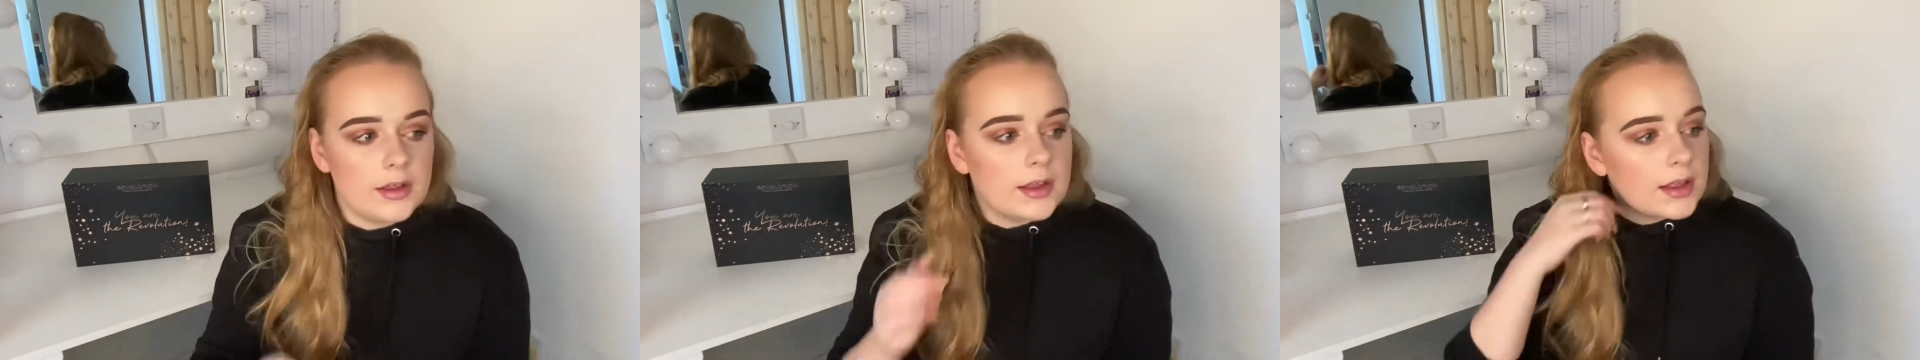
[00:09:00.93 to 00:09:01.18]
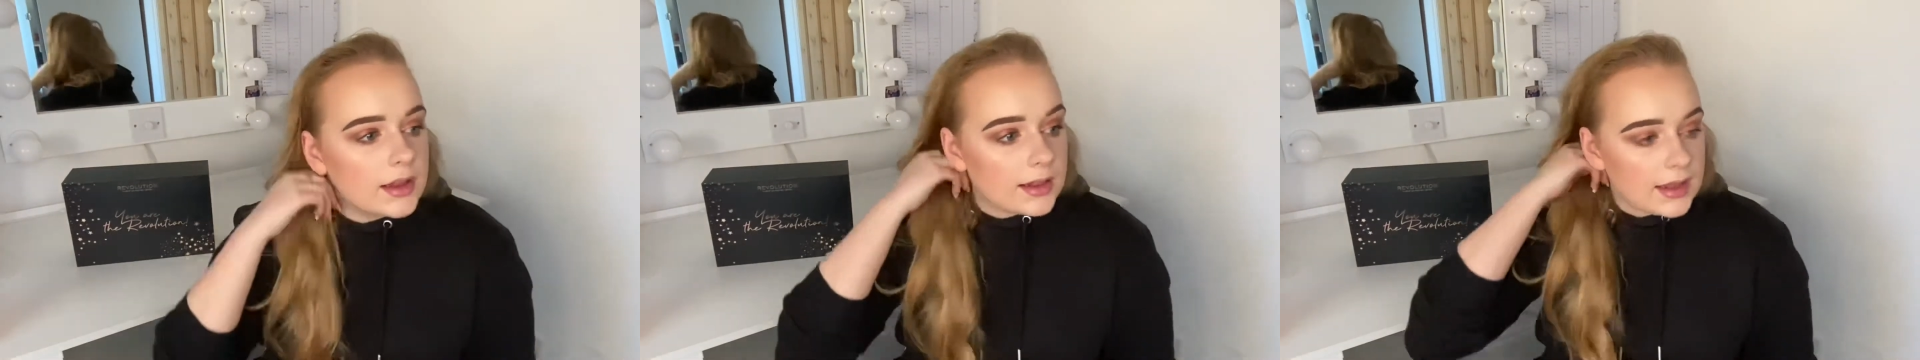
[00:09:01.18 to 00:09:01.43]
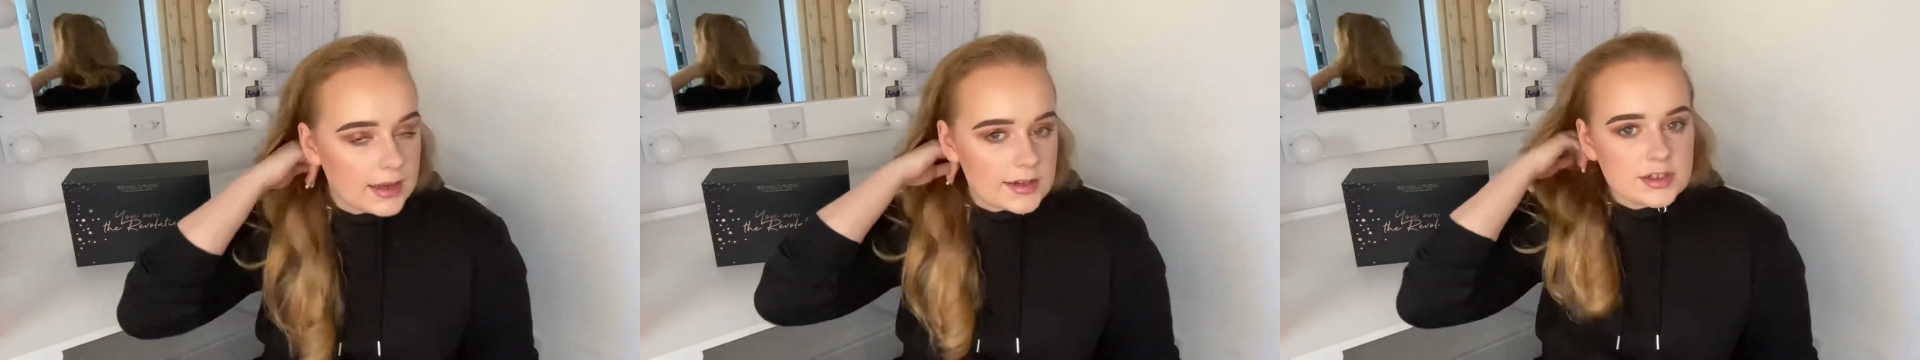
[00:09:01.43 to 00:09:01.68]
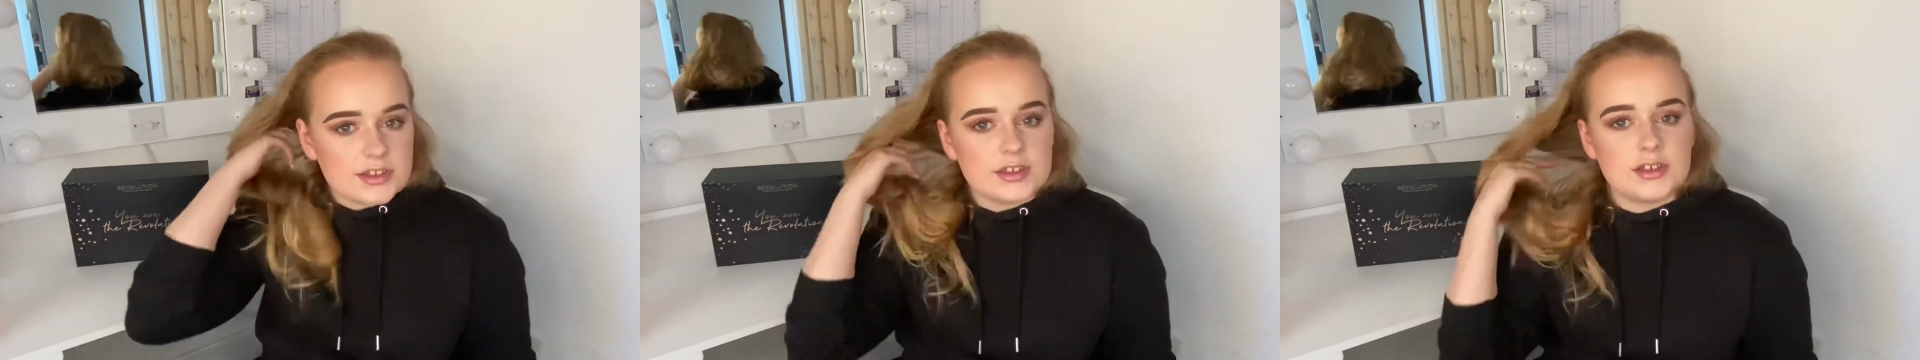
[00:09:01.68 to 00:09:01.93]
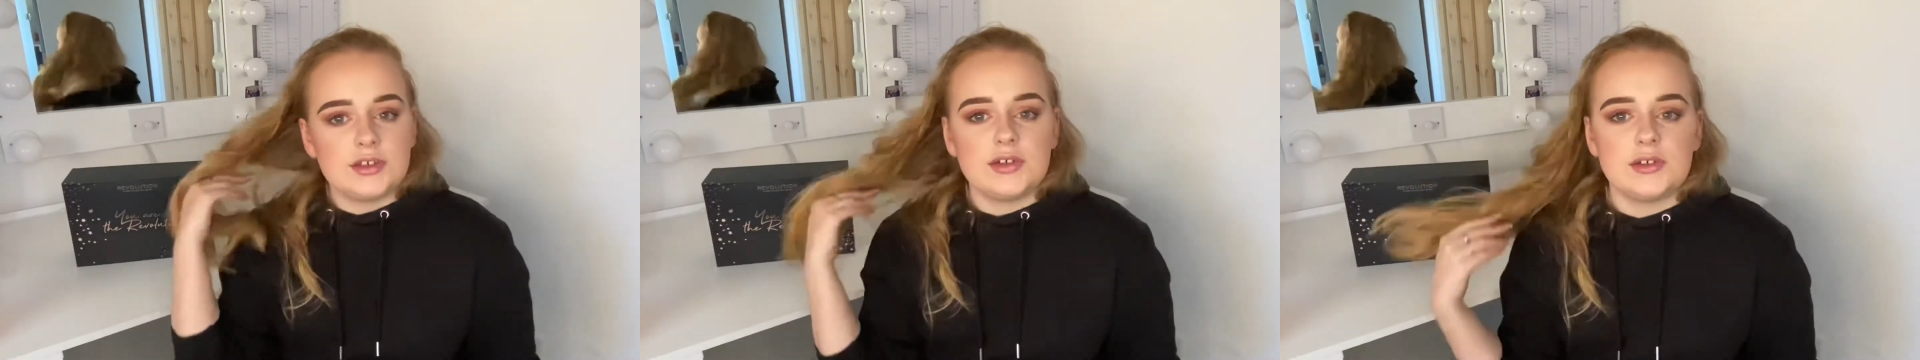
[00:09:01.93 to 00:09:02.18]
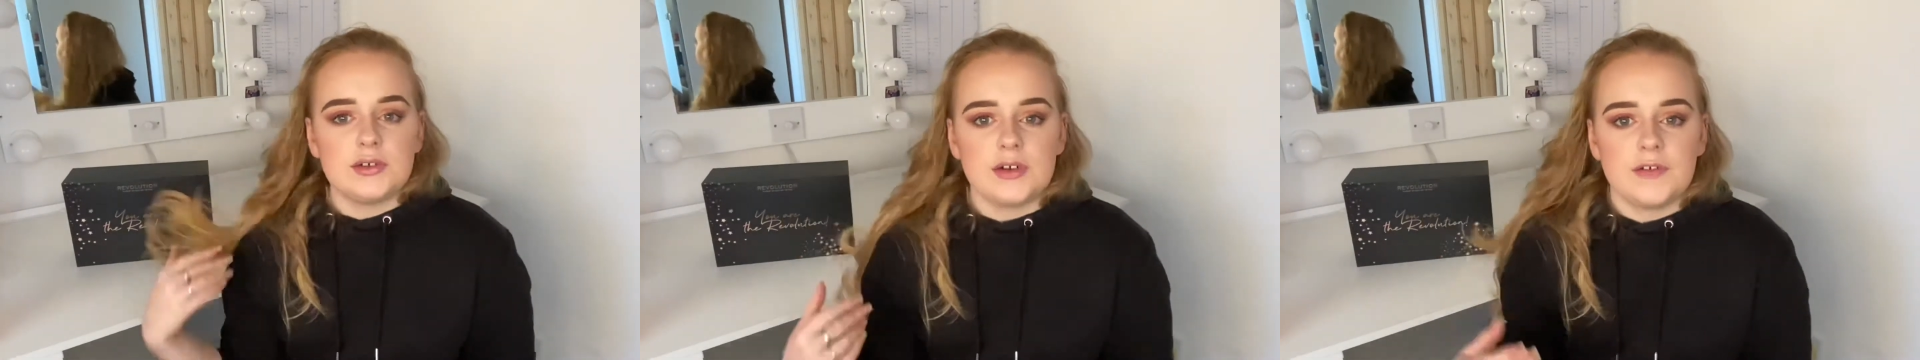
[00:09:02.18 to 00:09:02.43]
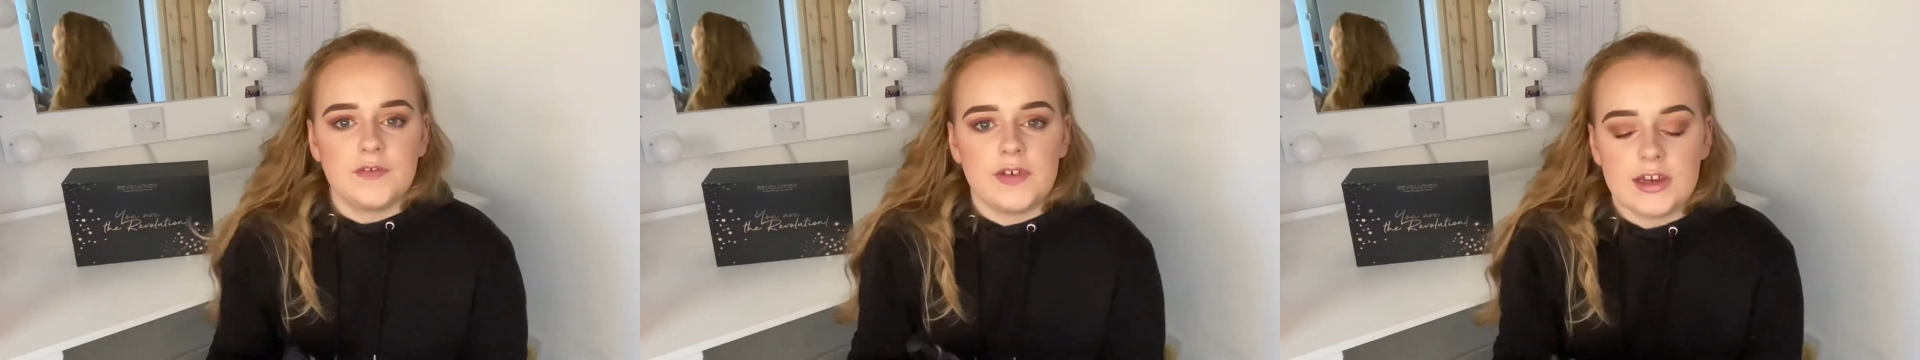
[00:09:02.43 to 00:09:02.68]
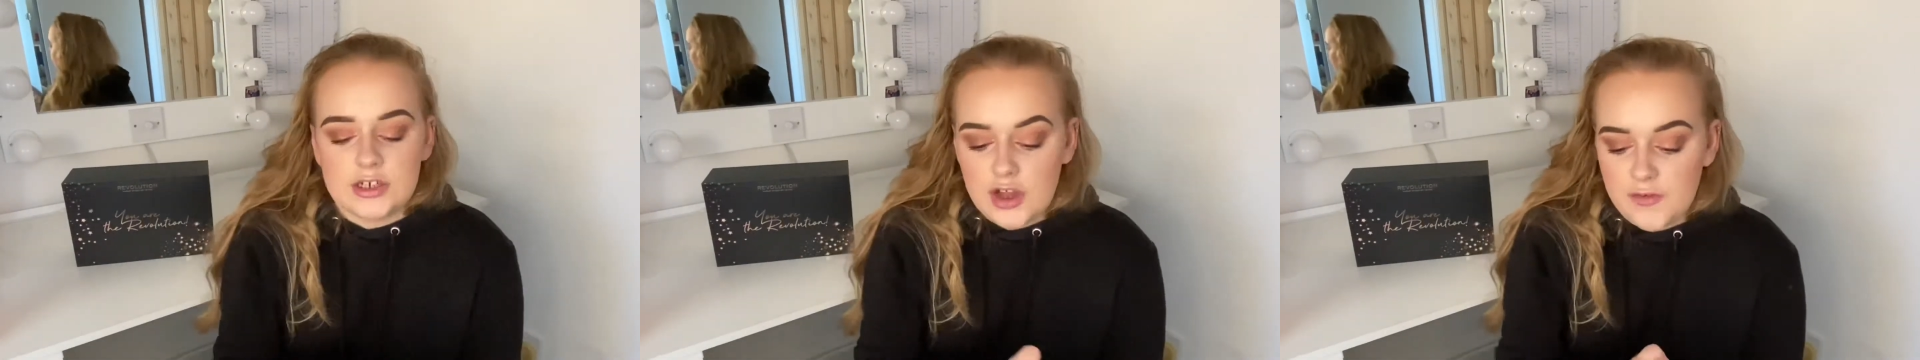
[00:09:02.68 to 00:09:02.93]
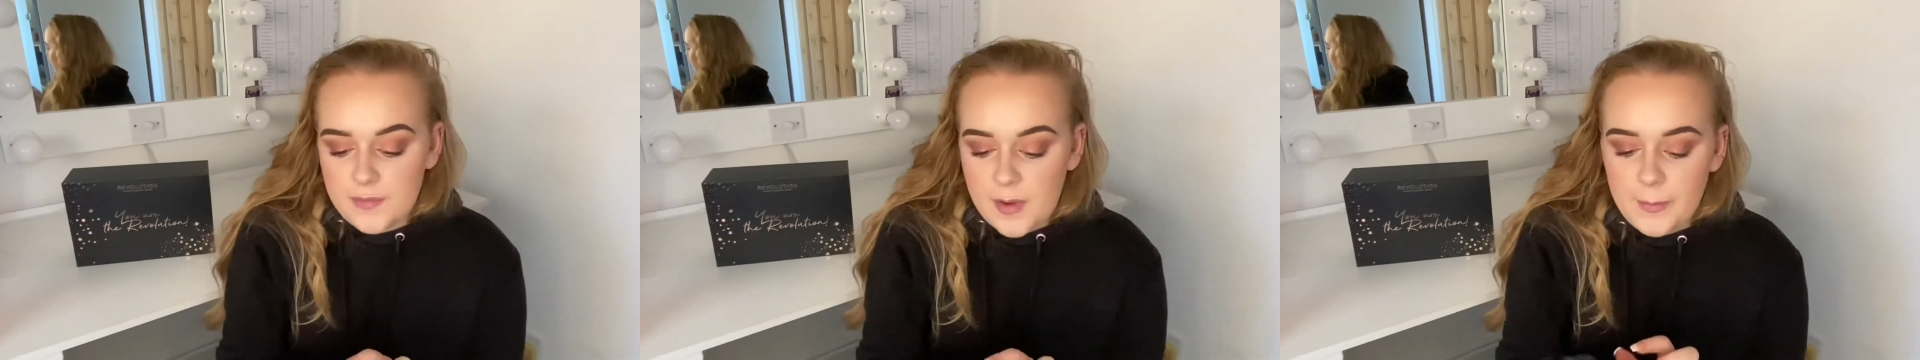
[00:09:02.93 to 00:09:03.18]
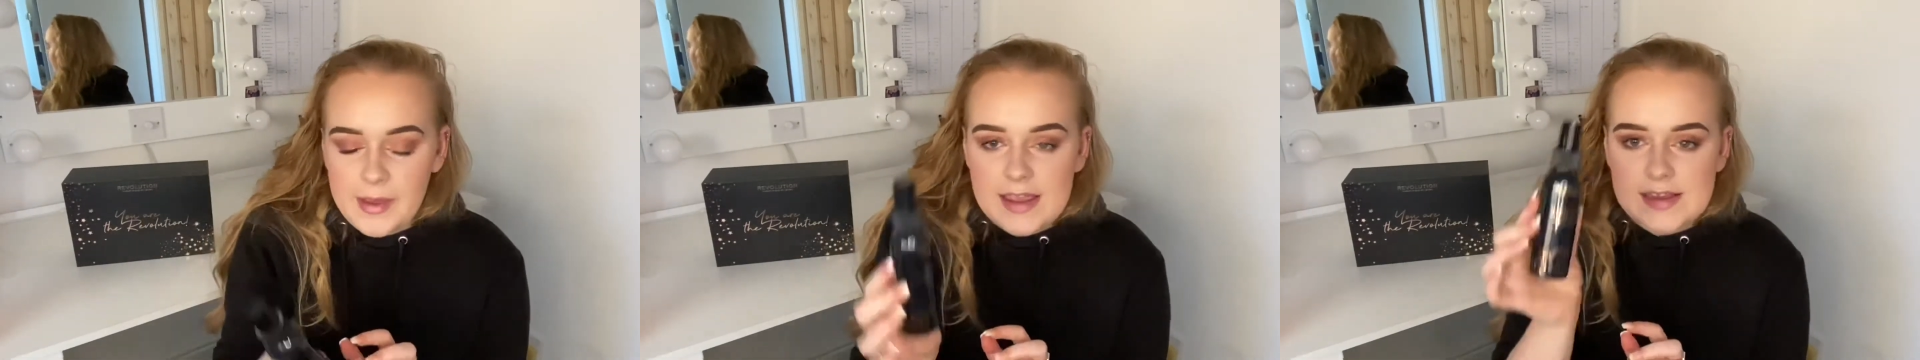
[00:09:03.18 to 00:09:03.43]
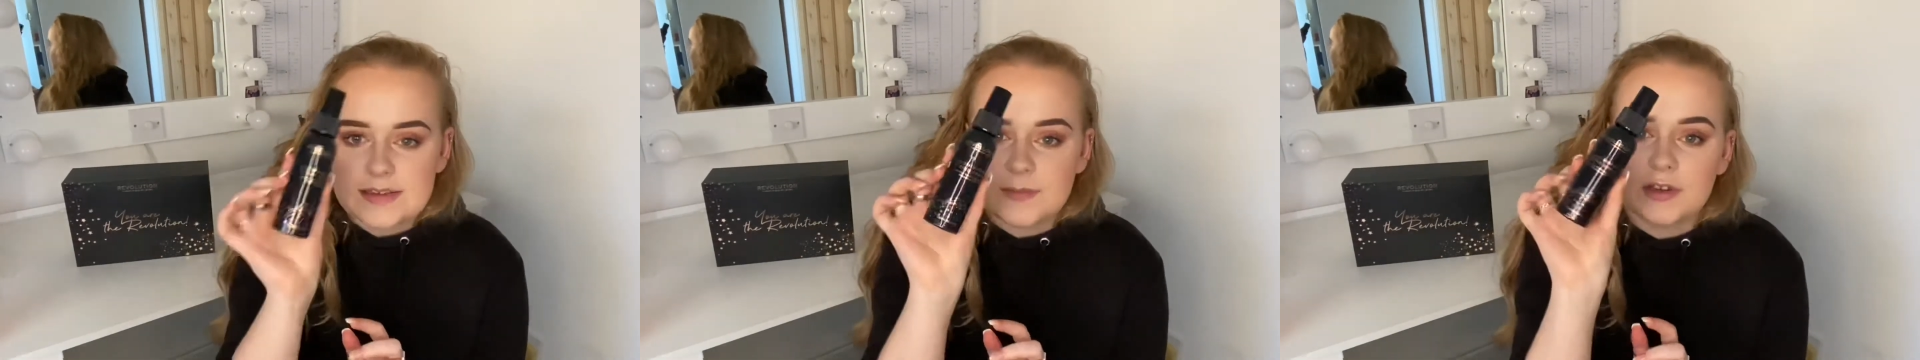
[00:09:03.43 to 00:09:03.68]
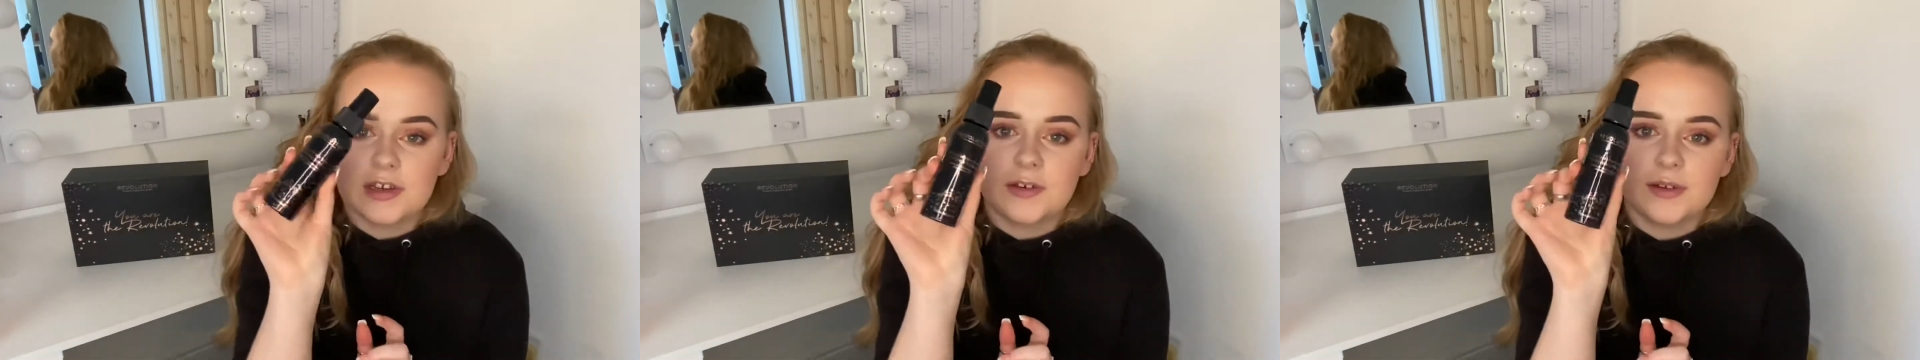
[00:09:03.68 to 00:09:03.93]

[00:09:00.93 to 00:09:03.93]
And then just to finish off my base, I'm going to go in